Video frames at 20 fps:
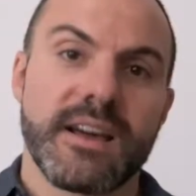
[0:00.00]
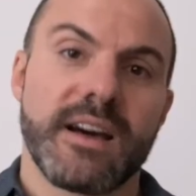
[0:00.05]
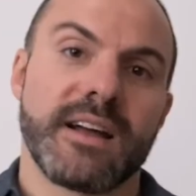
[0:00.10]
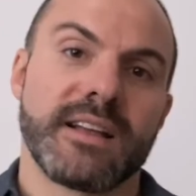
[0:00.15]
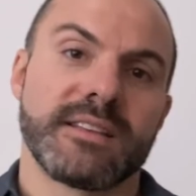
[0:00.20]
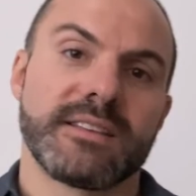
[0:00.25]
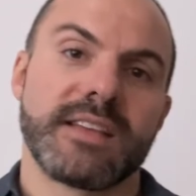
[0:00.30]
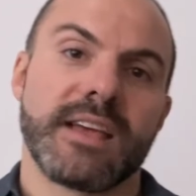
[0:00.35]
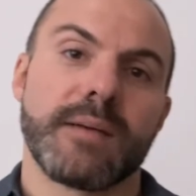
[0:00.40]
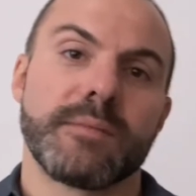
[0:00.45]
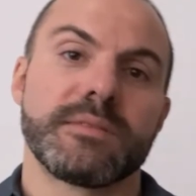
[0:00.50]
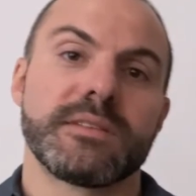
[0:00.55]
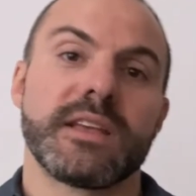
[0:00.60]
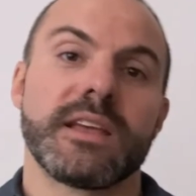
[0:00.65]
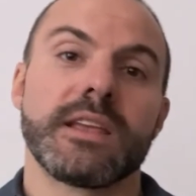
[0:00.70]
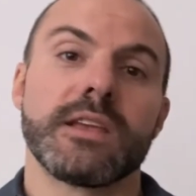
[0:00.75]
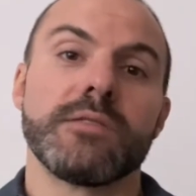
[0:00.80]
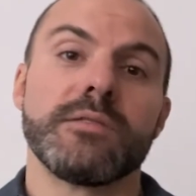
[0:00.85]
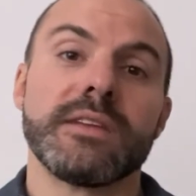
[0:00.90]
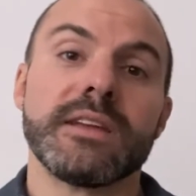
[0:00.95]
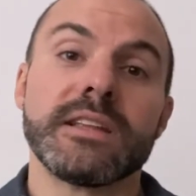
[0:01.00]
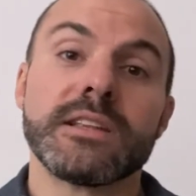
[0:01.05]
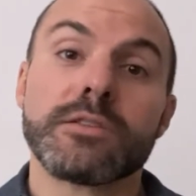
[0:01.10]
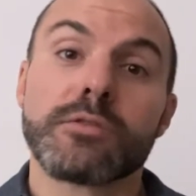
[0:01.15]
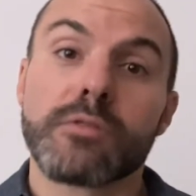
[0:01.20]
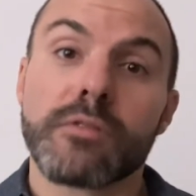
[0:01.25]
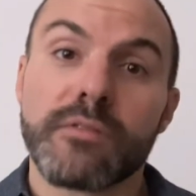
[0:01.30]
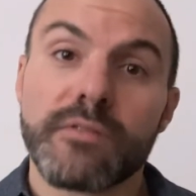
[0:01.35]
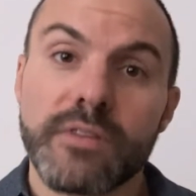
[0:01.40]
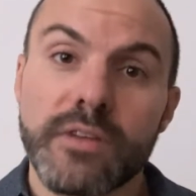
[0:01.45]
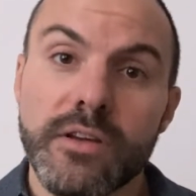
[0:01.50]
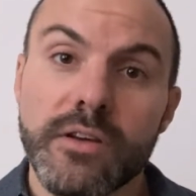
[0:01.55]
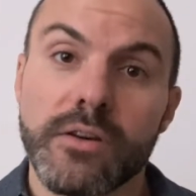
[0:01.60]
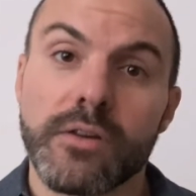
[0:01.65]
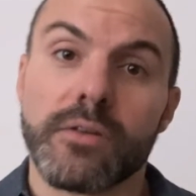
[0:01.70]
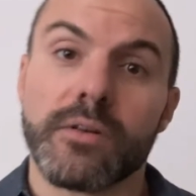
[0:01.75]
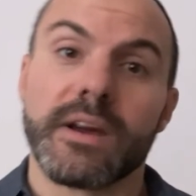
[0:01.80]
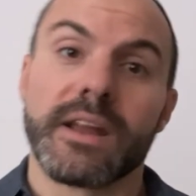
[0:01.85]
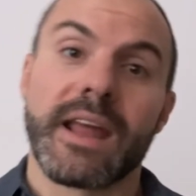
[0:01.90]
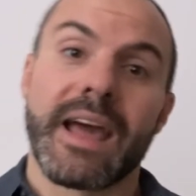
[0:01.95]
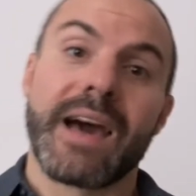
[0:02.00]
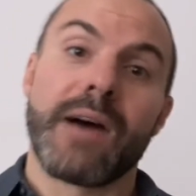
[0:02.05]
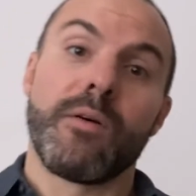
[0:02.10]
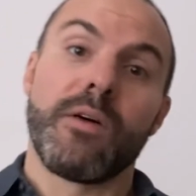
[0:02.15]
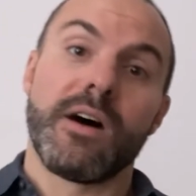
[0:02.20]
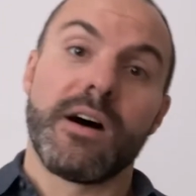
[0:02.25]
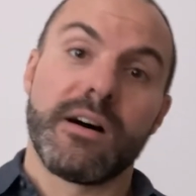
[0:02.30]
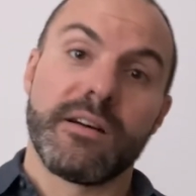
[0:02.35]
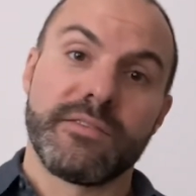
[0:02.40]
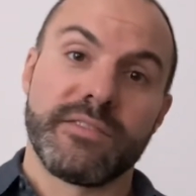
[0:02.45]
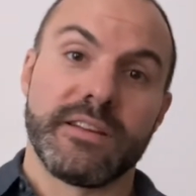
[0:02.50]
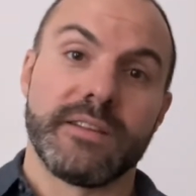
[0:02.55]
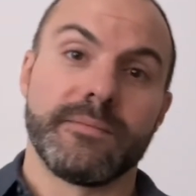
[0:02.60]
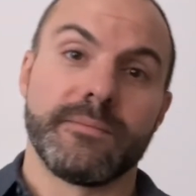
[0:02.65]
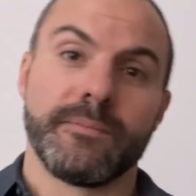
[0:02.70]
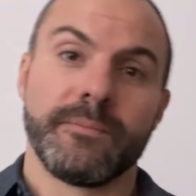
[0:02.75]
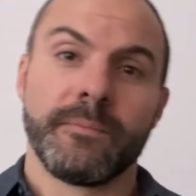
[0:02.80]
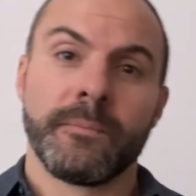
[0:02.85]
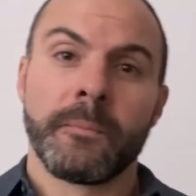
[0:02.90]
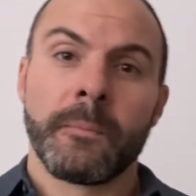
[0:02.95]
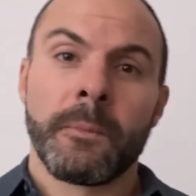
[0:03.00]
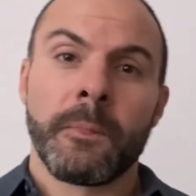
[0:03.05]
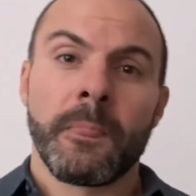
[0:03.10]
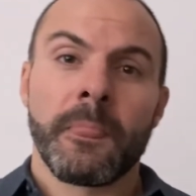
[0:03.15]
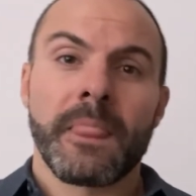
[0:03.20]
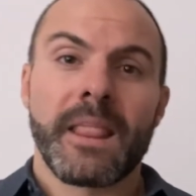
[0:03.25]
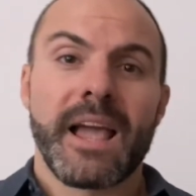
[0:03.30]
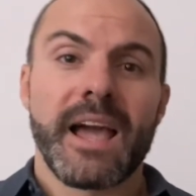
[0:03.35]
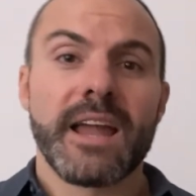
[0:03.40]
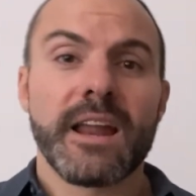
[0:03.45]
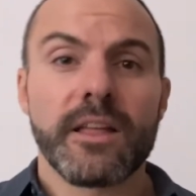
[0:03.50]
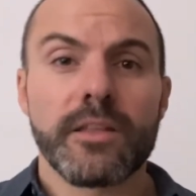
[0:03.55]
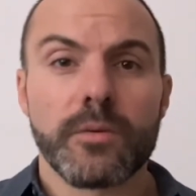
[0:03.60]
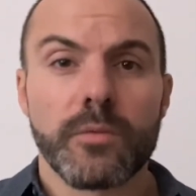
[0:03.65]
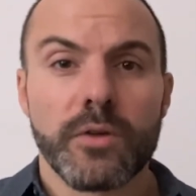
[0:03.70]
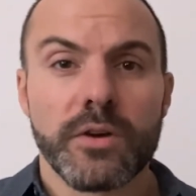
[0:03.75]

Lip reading: concepts that you need to review and how often. In other